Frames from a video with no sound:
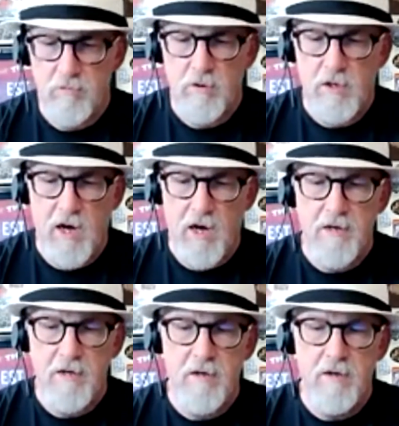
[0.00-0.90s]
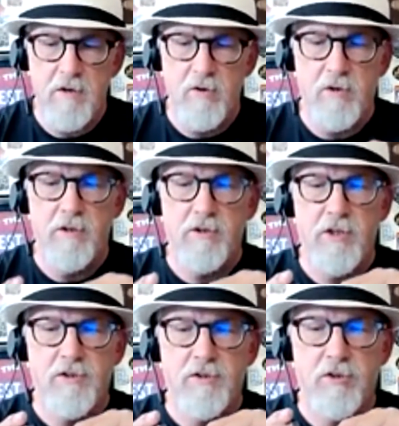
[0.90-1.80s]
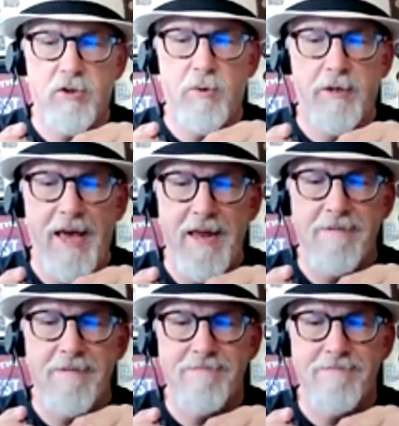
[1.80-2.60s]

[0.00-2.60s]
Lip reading: cut, you can just do it again.